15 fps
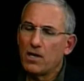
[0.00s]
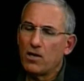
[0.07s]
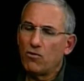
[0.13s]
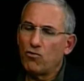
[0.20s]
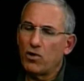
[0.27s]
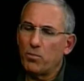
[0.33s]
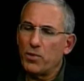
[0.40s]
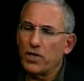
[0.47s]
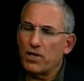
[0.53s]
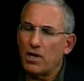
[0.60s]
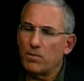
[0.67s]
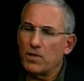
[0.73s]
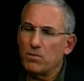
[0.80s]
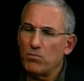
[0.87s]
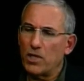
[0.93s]
were
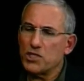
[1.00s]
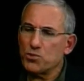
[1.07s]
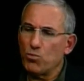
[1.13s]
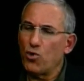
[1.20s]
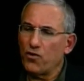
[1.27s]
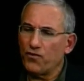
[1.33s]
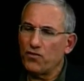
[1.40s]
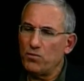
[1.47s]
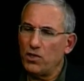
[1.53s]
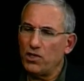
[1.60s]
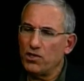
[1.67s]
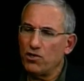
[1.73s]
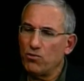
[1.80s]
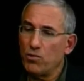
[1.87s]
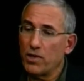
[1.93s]
becoming much more
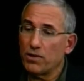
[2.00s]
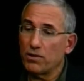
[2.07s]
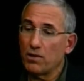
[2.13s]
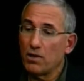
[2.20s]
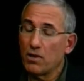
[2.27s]
familiar with